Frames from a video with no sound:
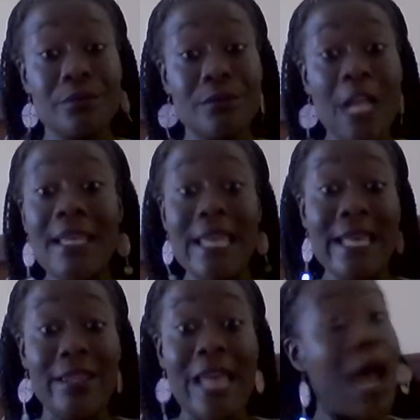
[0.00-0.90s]

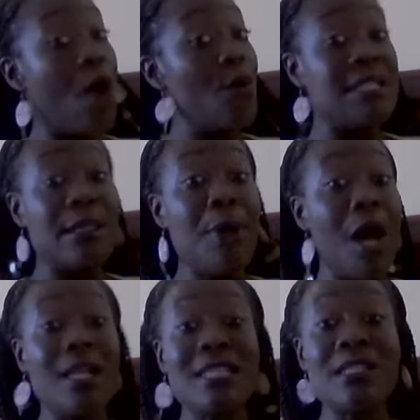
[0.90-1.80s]
Again, the hour is
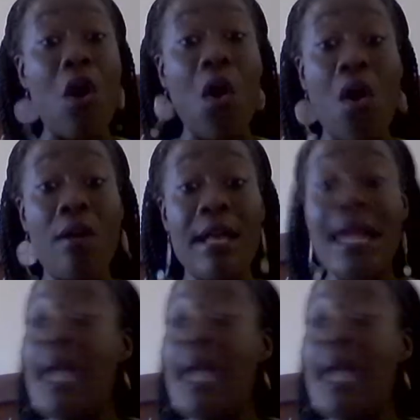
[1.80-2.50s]
upon us all.